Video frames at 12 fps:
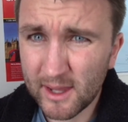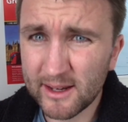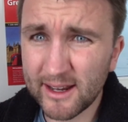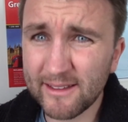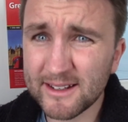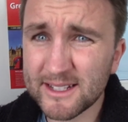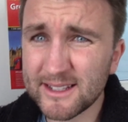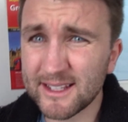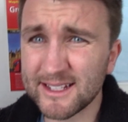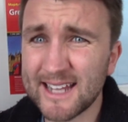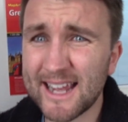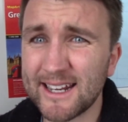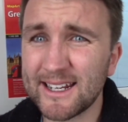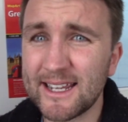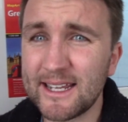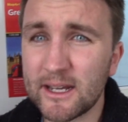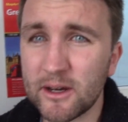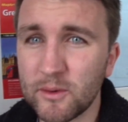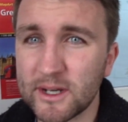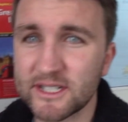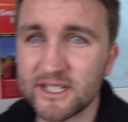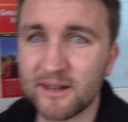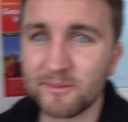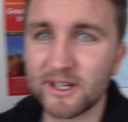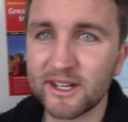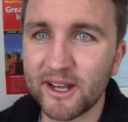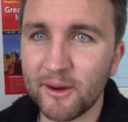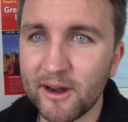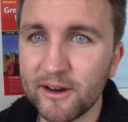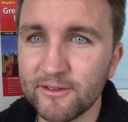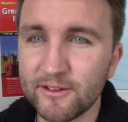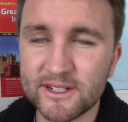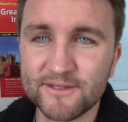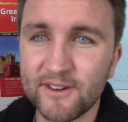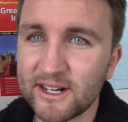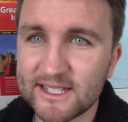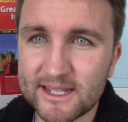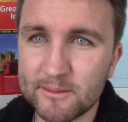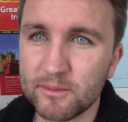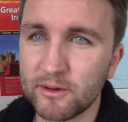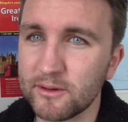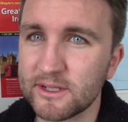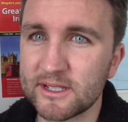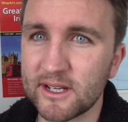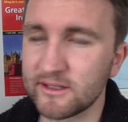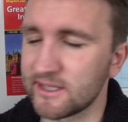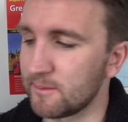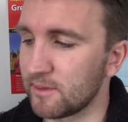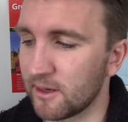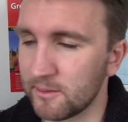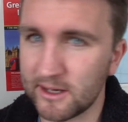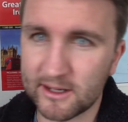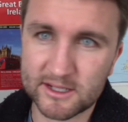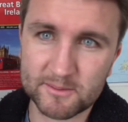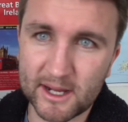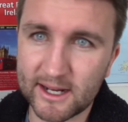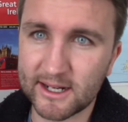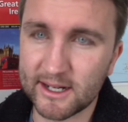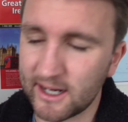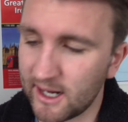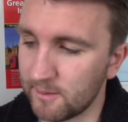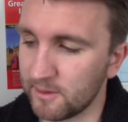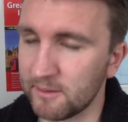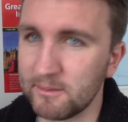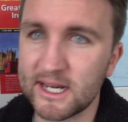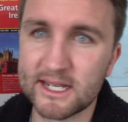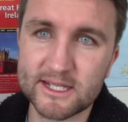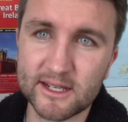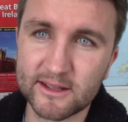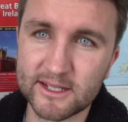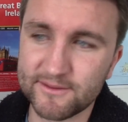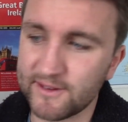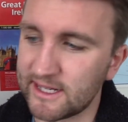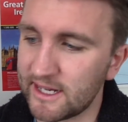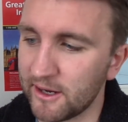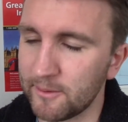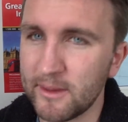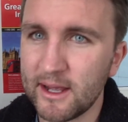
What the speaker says: Now, the technique which I'm going to go over is very simple. It's so simple I'll be able to explain it in a couple of minutes on this video.